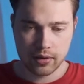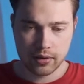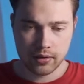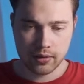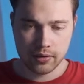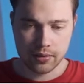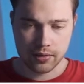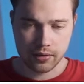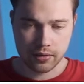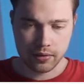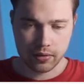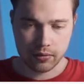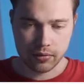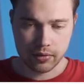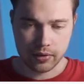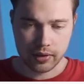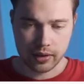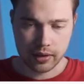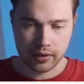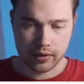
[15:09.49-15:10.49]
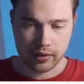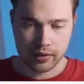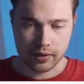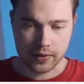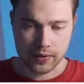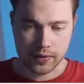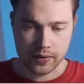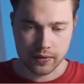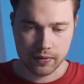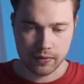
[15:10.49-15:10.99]
so it'll be like
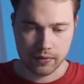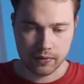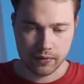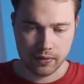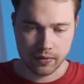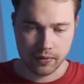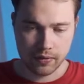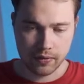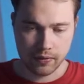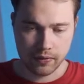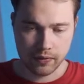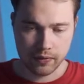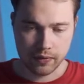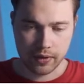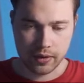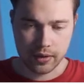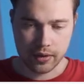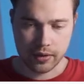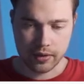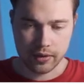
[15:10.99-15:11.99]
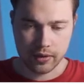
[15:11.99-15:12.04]
this, right?